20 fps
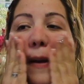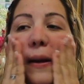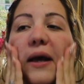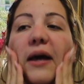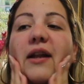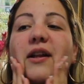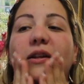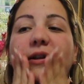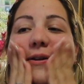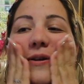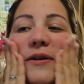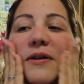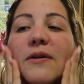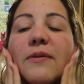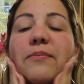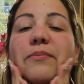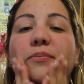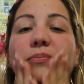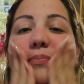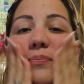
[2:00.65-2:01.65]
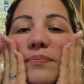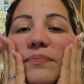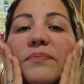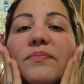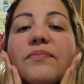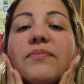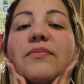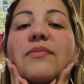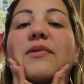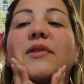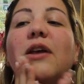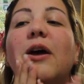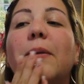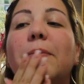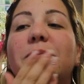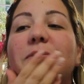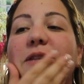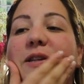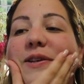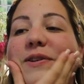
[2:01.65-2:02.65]
Kind of
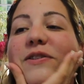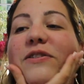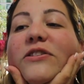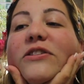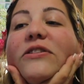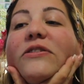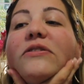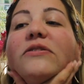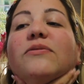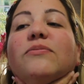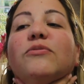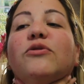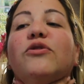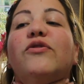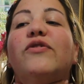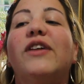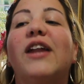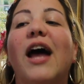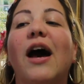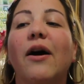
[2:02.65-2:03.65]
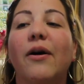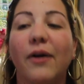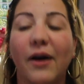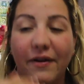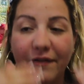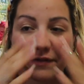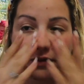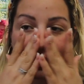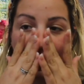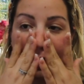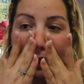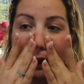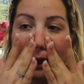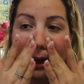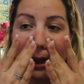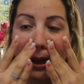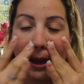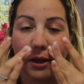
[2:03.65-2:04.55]
helps it smooth it out, I feel like.